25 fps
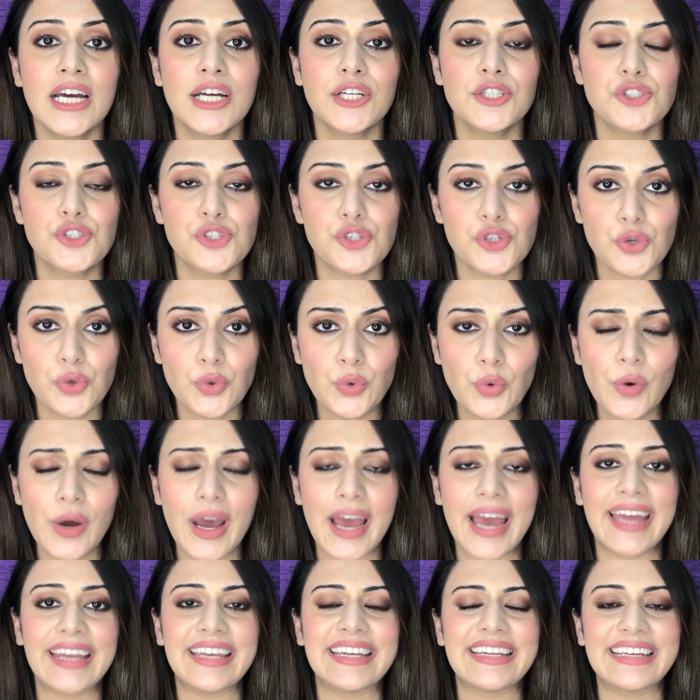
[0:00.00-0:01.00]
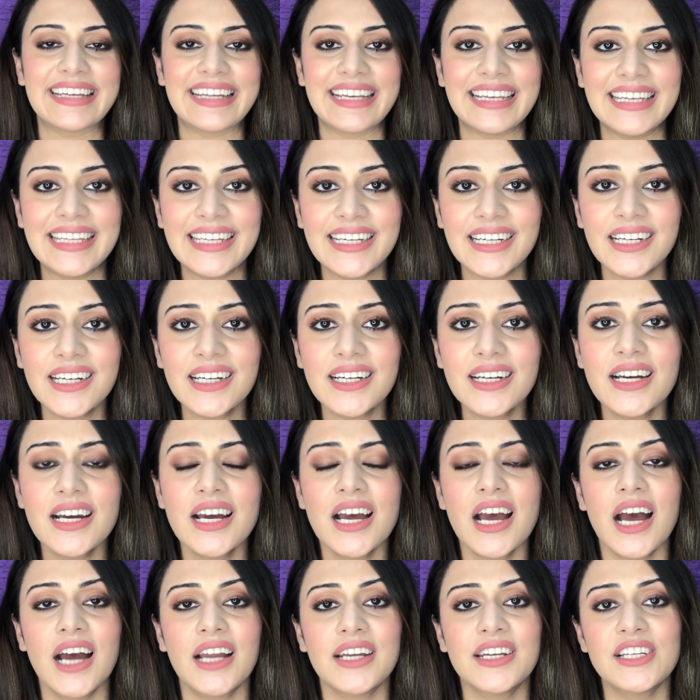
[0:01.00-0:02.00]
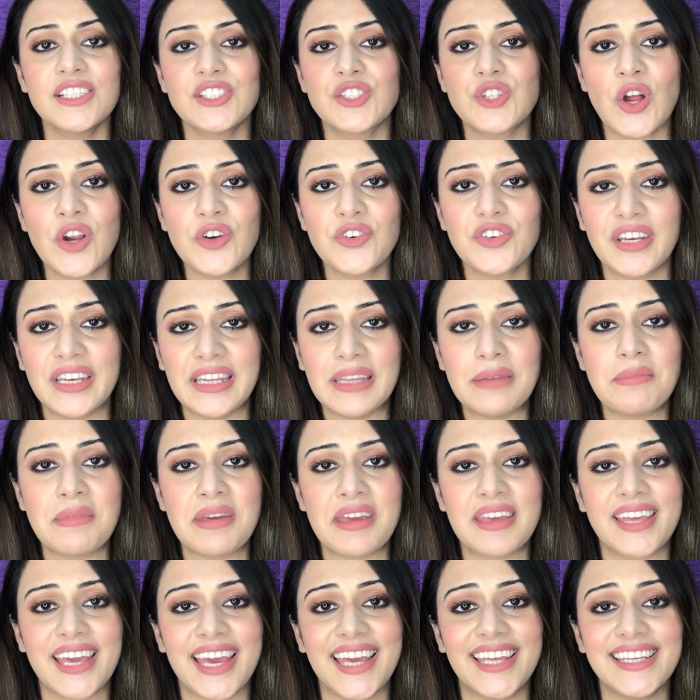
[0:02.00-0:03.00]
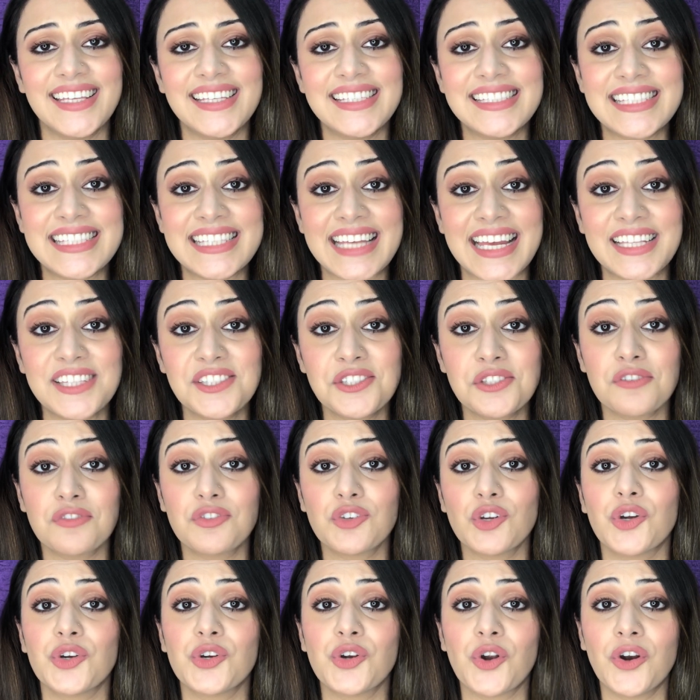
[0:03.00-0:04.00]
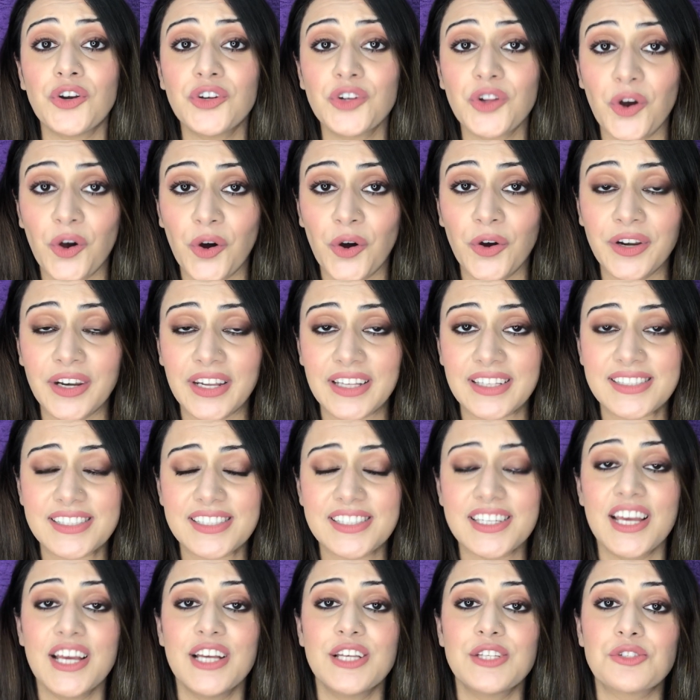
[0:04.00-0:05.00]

true and clear, does not really make any sense if you're not honest.